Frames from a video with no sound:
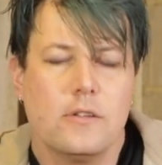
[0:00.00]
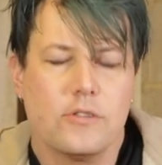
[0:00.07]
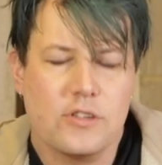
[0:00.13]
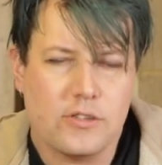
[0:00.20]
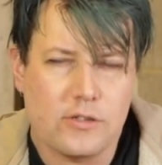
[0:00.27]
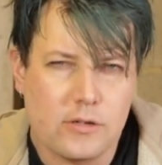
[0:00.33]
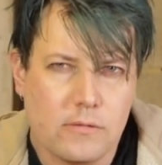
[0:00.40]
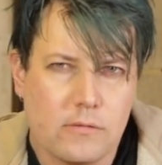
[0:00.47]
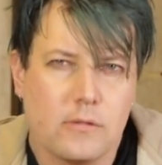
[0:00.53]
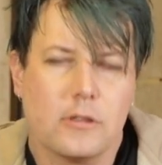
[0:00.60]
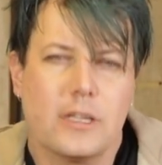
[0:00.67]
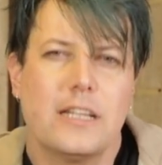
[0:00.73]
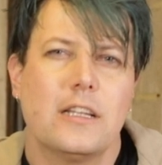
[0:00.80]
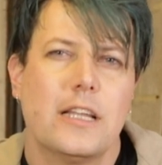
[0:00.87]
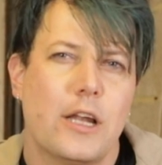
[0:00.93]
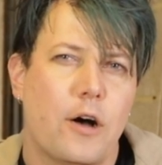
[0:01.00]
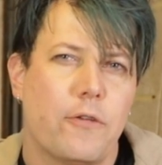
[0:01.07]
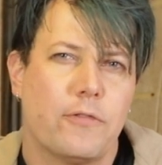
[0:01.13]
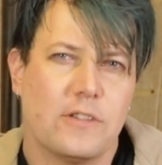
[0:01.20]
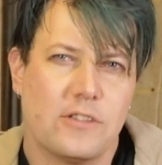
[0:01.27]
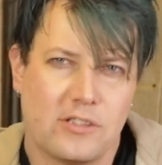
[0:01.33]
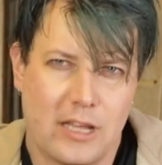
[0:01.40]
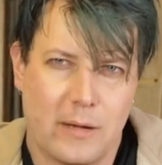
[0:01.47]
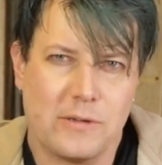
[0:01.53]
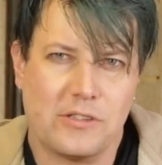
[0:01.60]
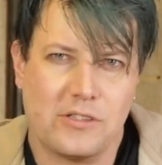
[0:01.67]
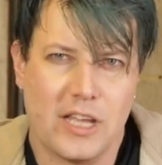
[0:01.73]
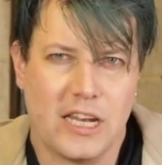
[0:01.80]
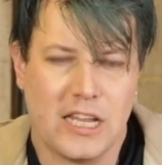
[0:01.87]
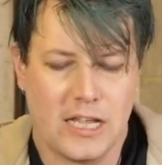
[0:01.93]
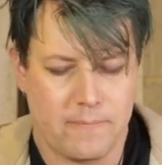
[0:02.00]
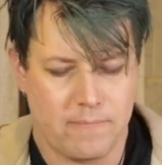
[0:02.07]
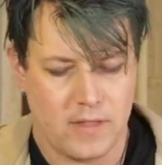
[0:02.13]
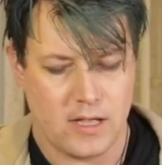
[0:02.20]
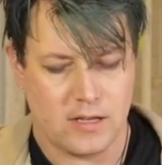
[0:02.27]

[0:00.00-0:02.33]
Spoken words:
Just little and often, slow and steady,